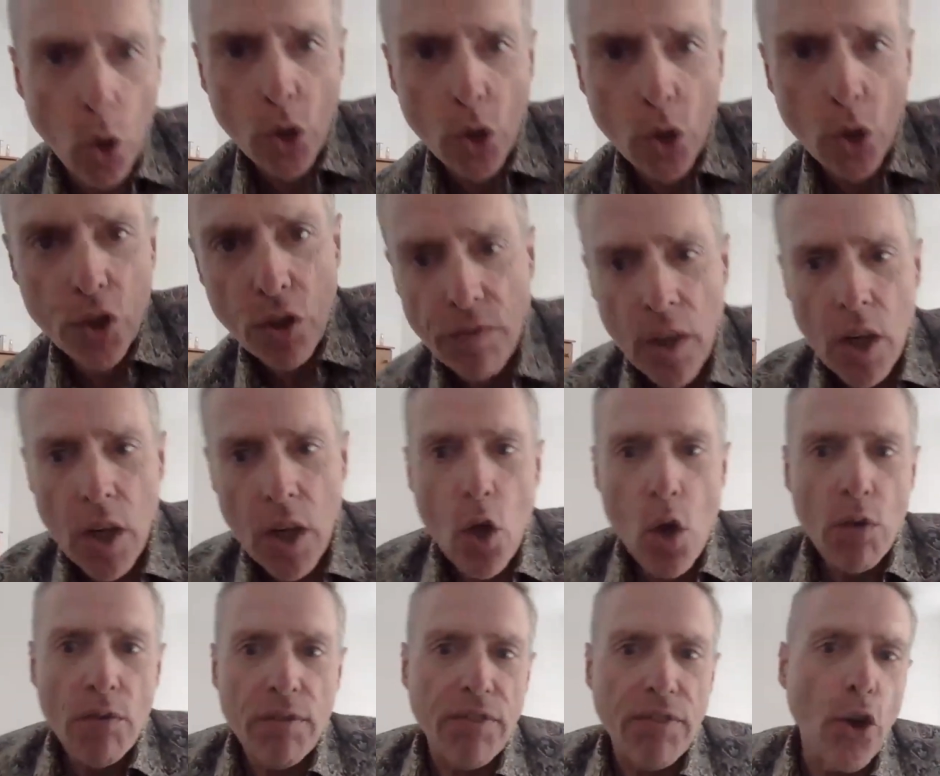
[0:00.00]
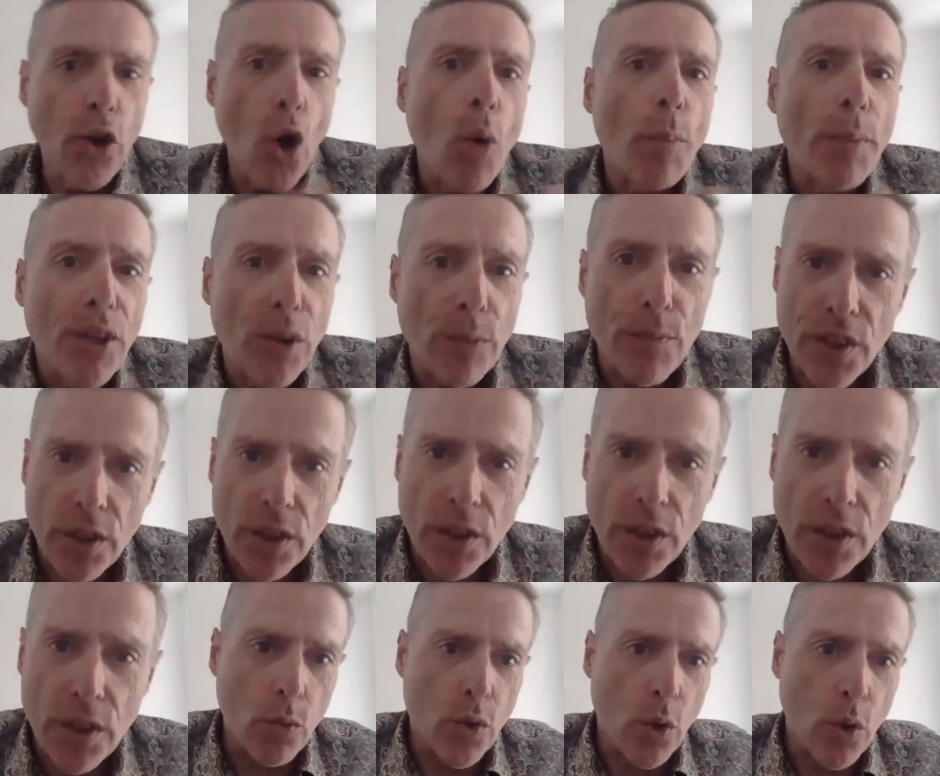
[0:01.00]
some sort of phenomenon
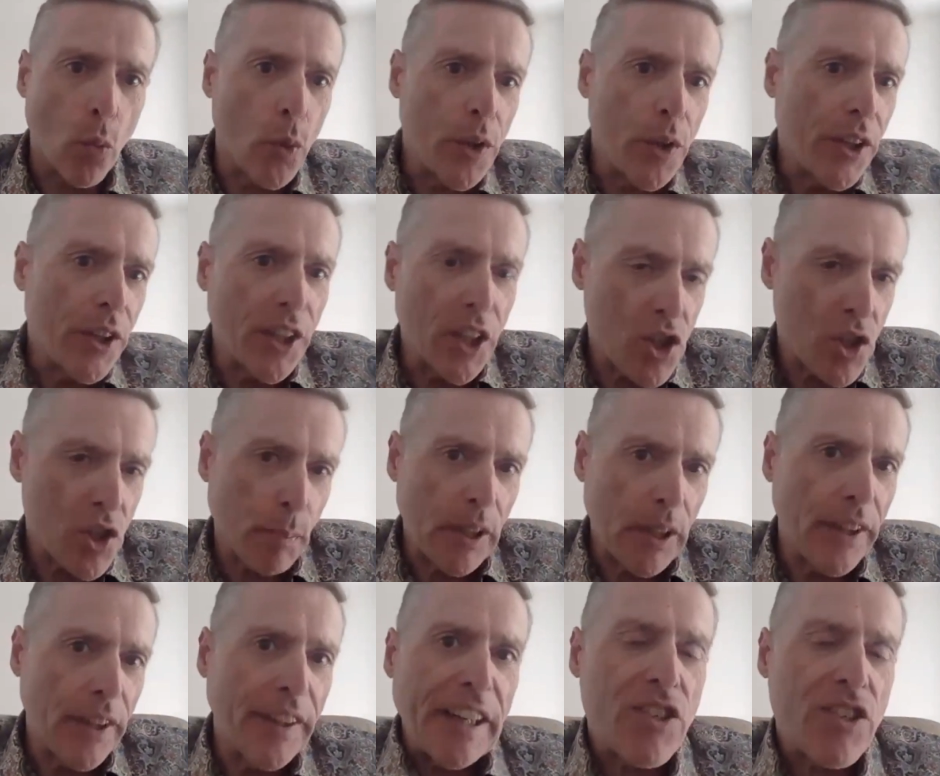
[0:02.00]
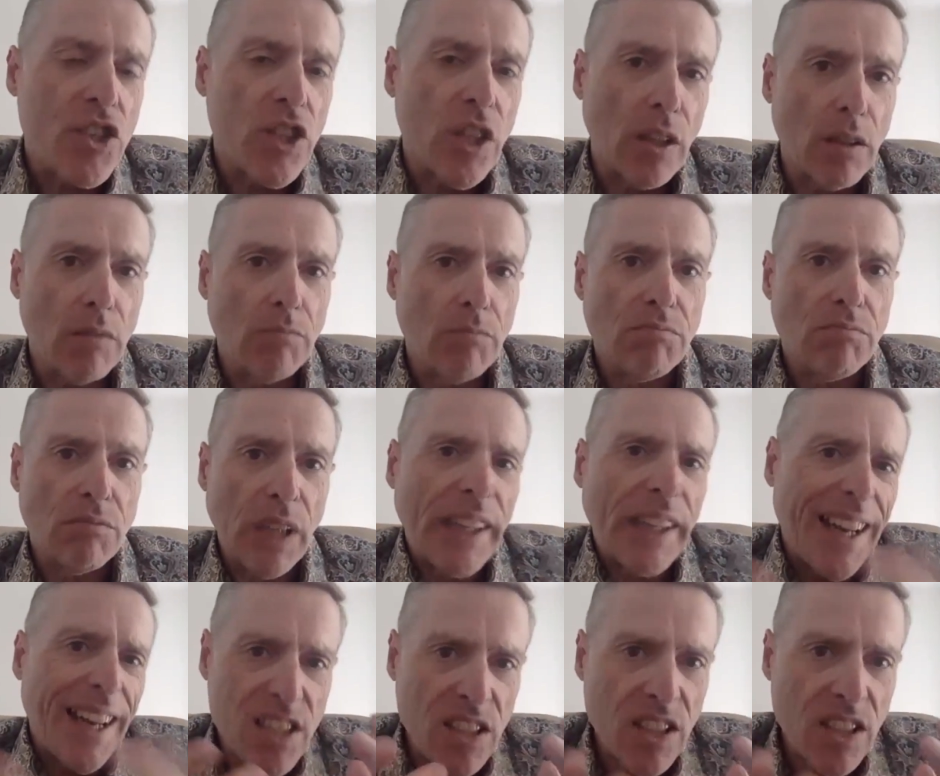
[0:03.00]
that we're experiencing,
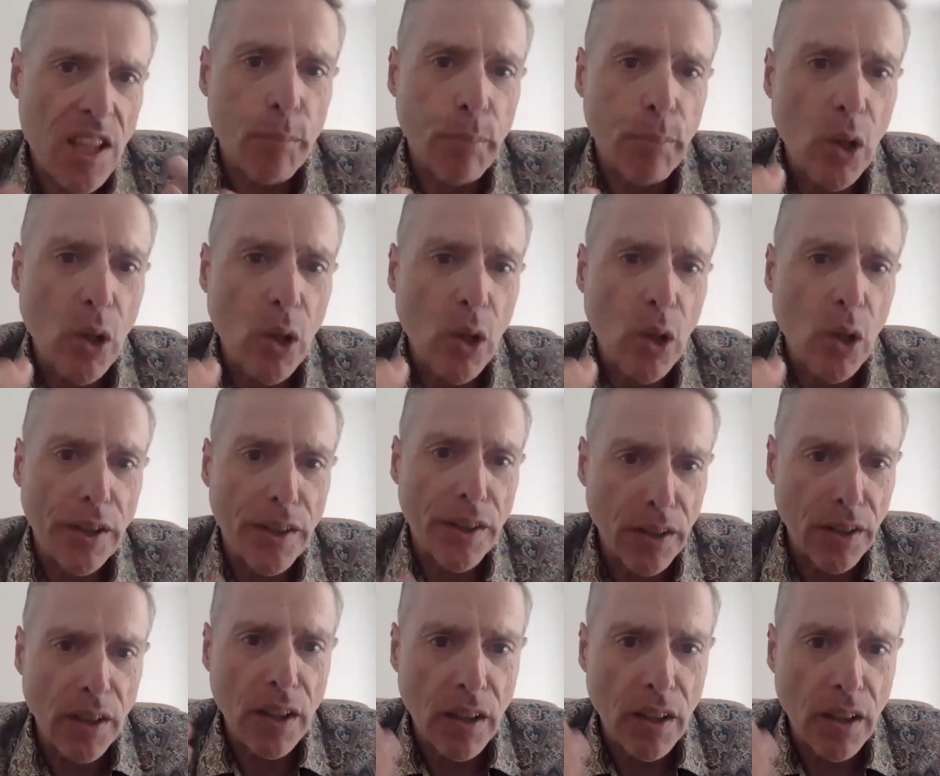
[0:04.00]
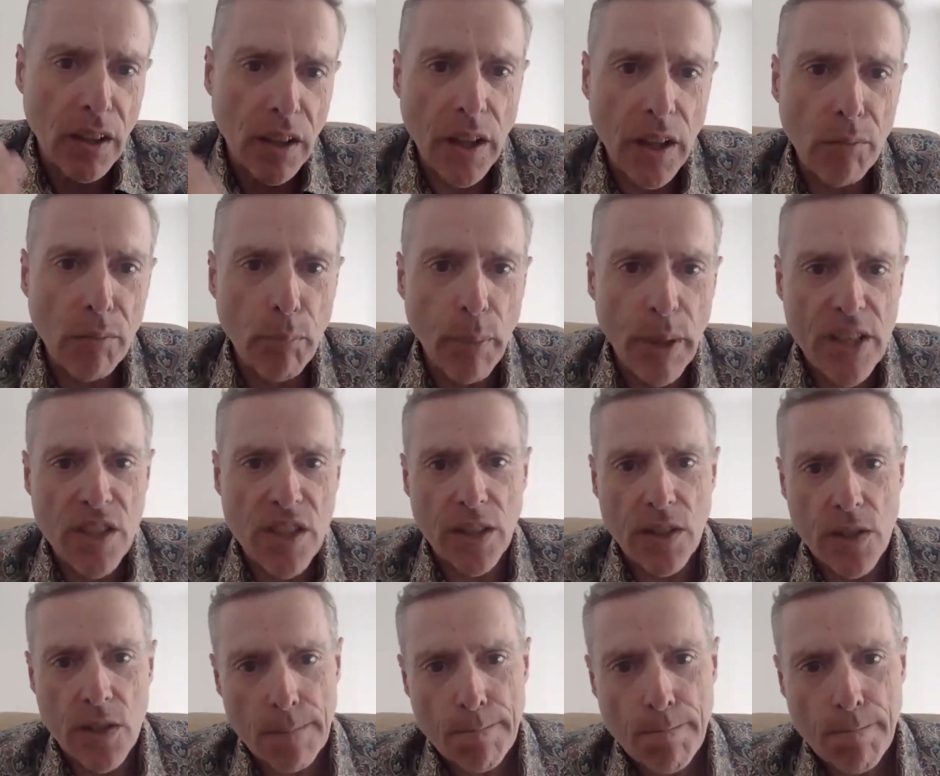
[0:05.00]
and that's typical in
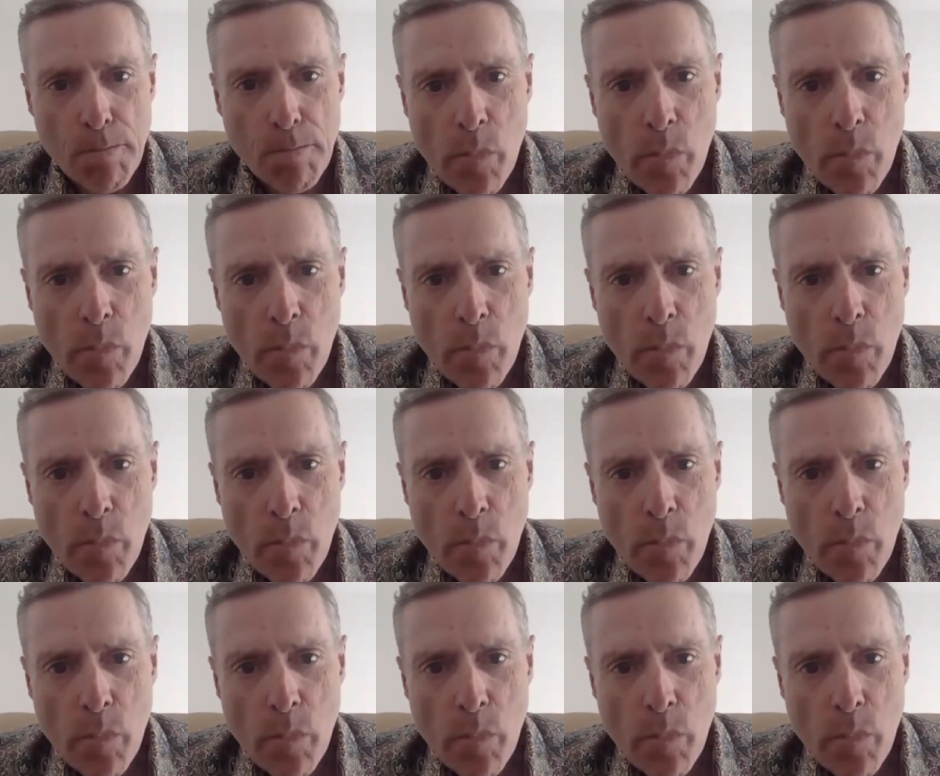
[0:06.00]
business.